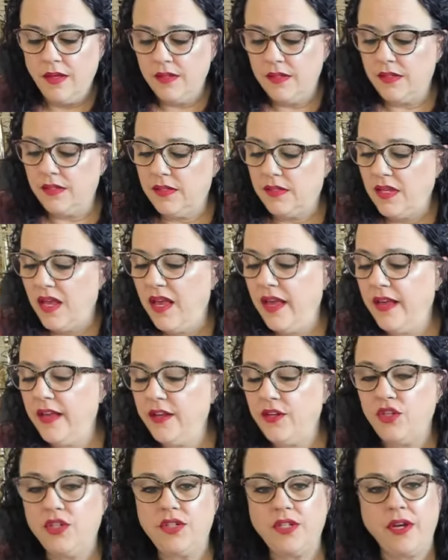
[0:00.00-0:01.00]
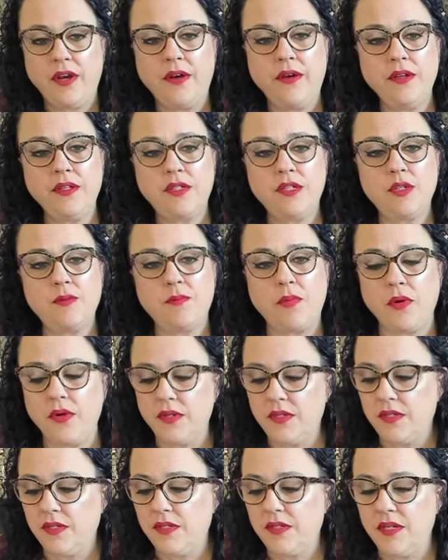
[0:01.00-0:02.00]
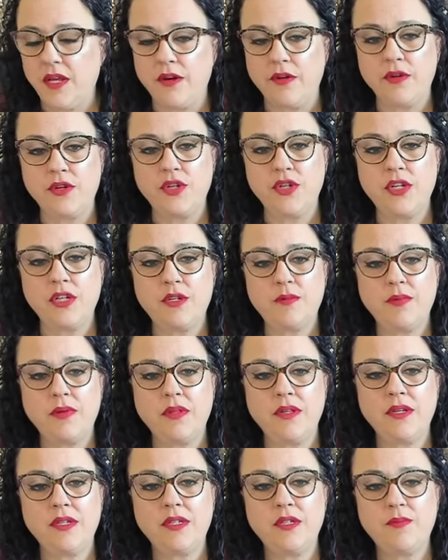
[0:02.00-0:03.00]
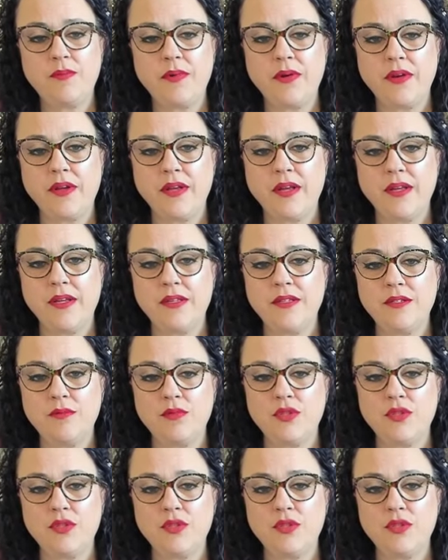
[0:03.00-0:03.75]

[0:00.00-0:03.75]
Sagittarius's person's energies, please, spirit guides.